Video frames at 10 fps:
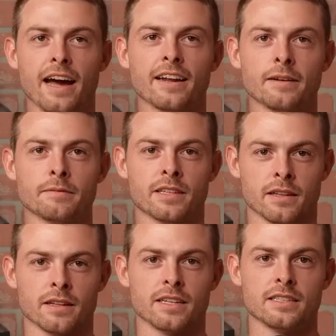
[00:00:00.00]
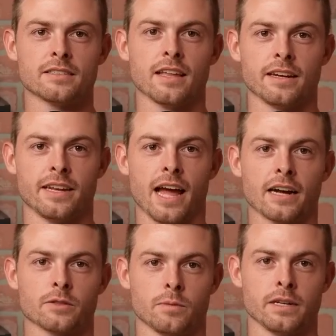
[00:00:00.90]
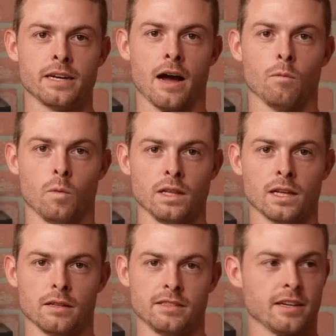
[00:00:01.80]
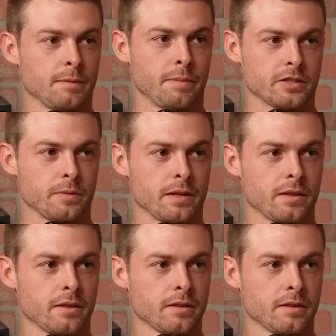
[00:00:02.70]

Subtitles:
him to the list that Dax would not willingly take a picture with.